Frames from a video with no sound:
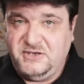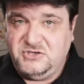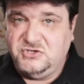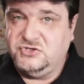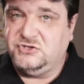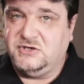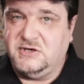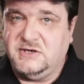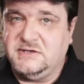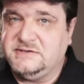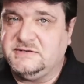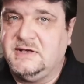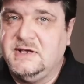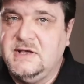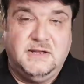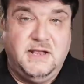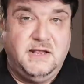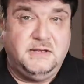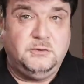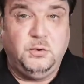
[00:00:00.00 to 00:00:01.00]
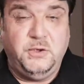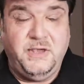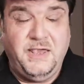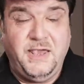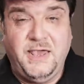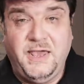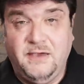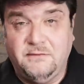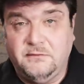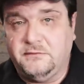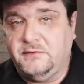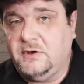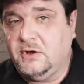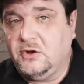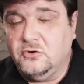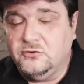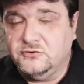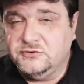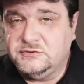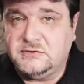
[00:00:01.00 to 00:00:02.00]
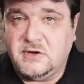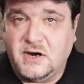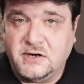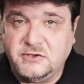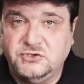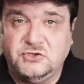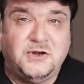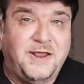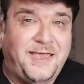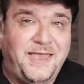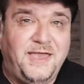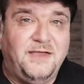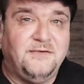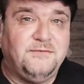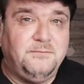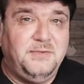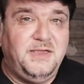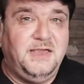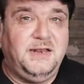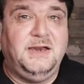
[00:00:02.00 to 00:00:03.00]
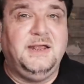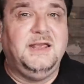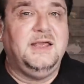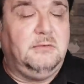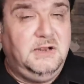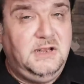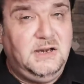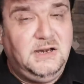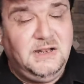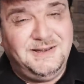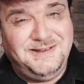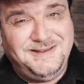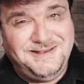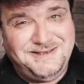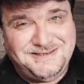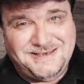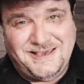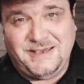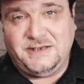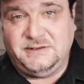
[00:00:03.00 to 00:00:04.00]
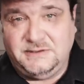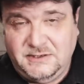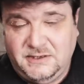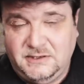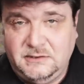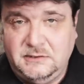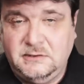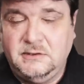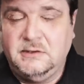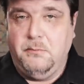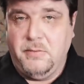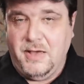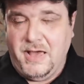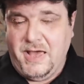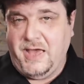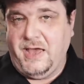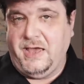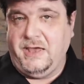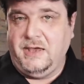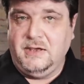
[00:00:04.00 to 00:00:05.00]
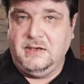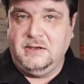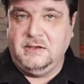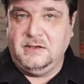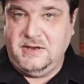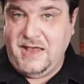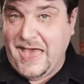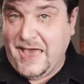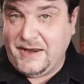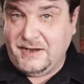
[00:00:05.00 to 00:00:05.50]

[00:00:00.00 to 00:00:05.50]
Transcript: pictures that we have have of the construction have been really dissected by the